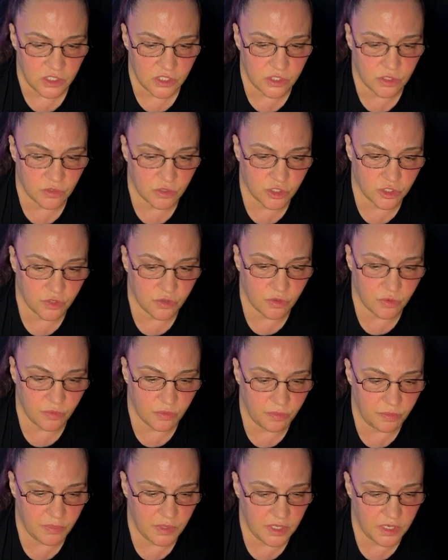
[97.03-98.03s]
social
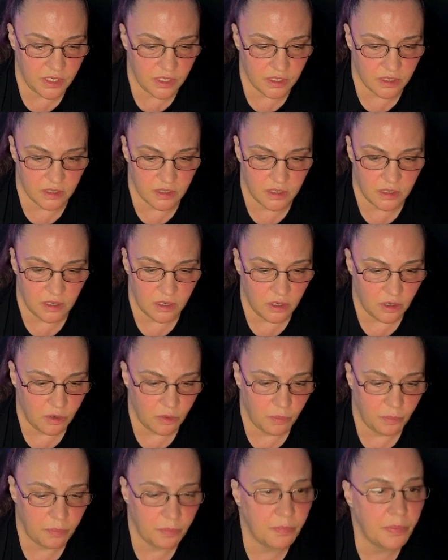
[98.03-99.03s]
media
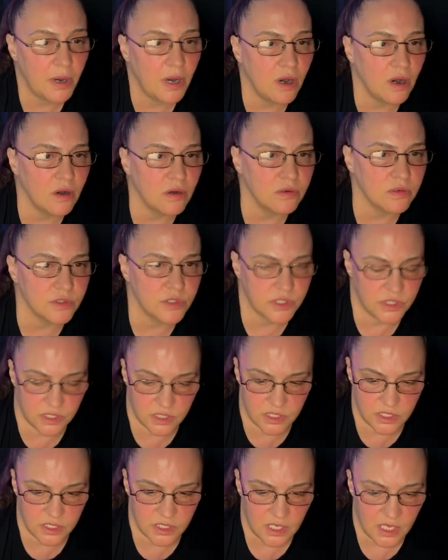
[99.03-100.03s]

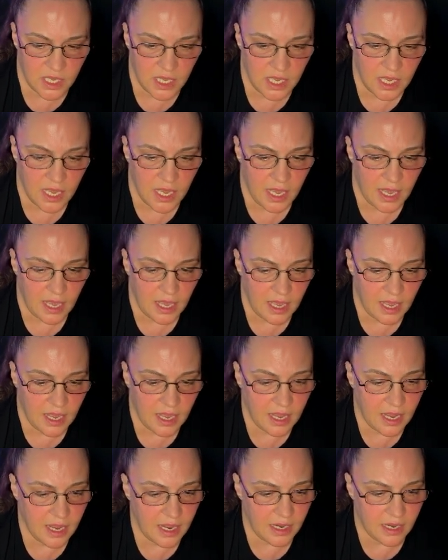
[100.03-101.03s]
posts,
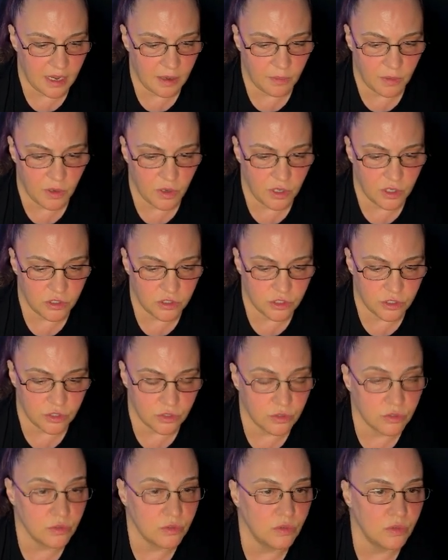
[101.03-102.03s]
and I'm going
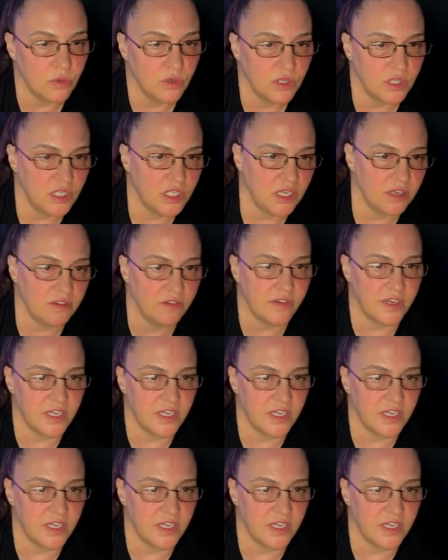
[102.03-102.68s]
to give